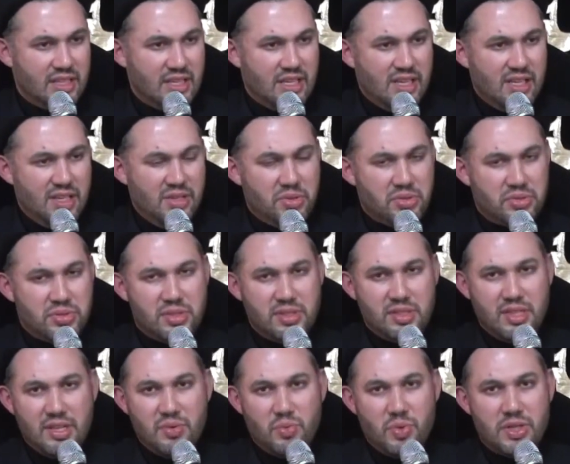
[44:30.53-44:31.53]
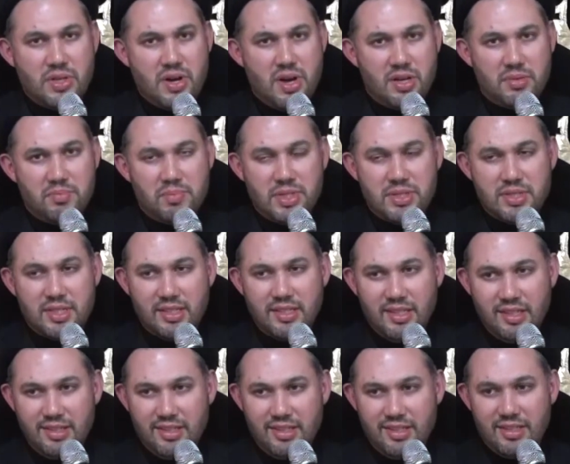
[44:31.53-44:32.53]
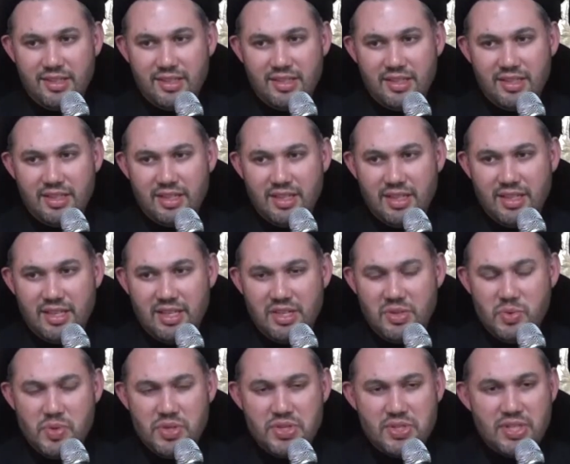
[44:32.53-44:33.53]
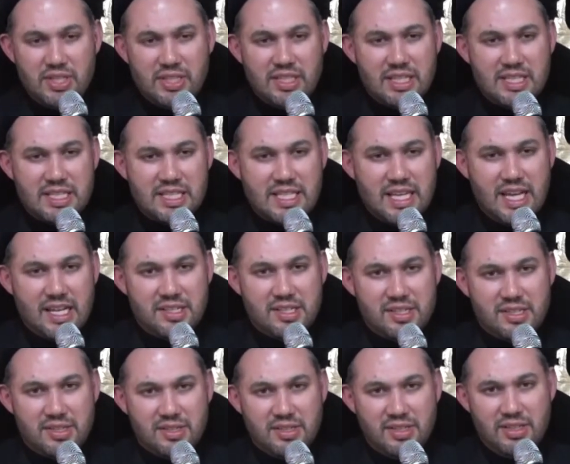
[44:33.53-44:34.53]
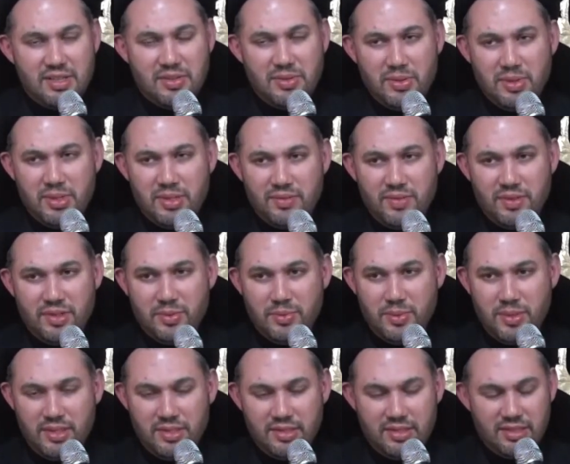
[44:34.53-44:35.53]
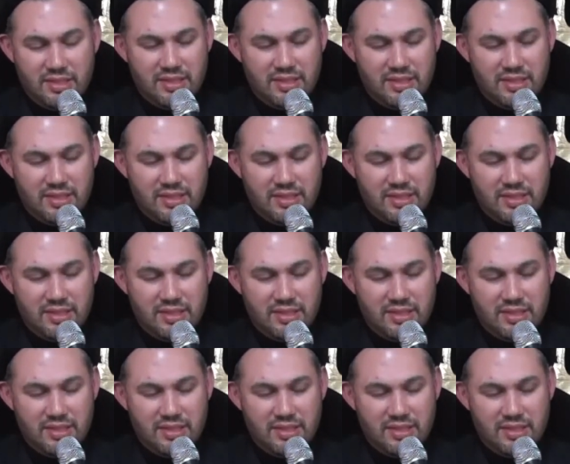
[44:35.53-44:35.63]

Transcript: Look, today we can't be together. We're sitting scattered all over the world.